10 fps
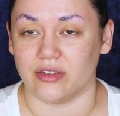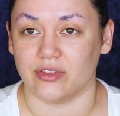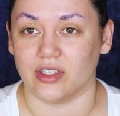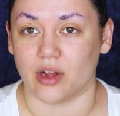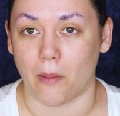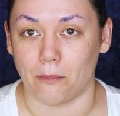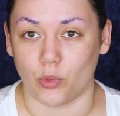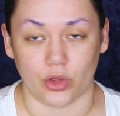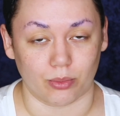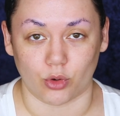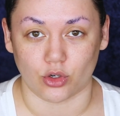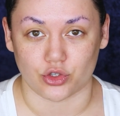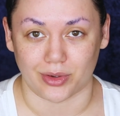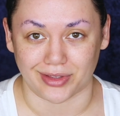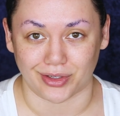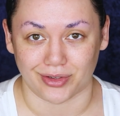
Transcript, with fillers: even with more joy than